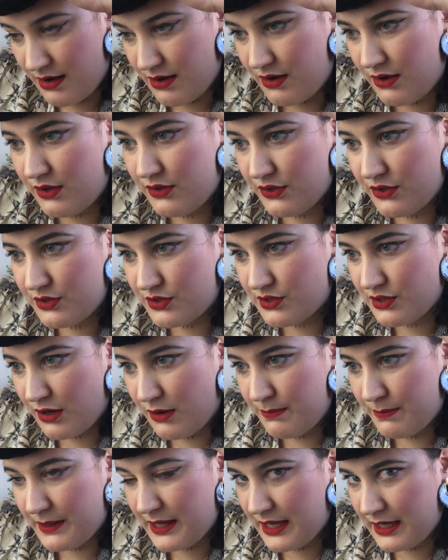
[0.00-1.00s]
on the
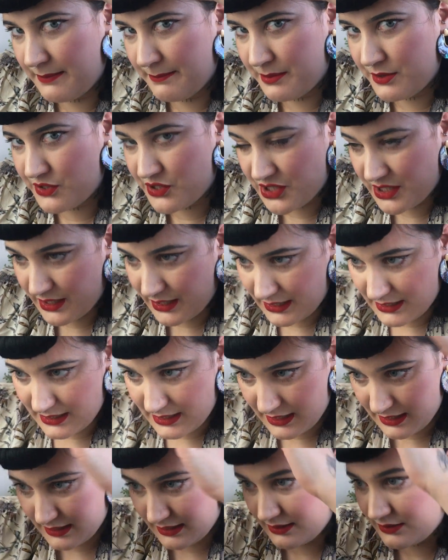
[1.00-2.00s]
top and pushing it
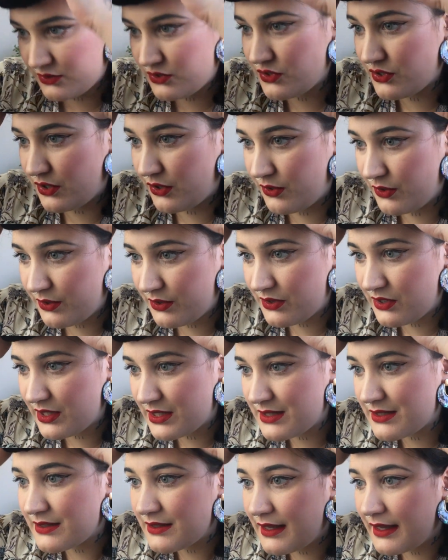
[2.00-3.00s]
here, so
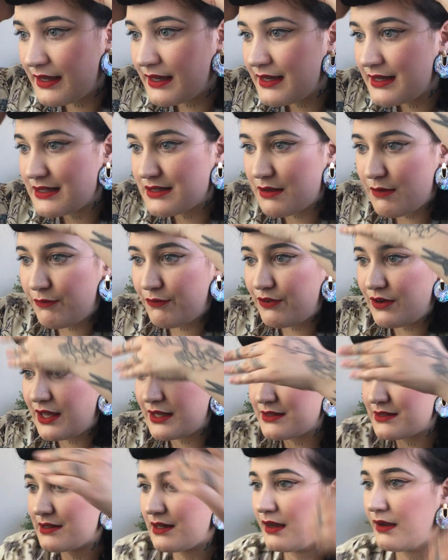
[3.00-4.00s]
this is
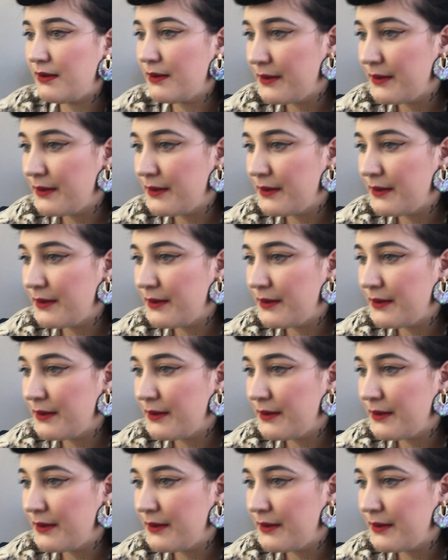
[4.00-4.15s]
flatter.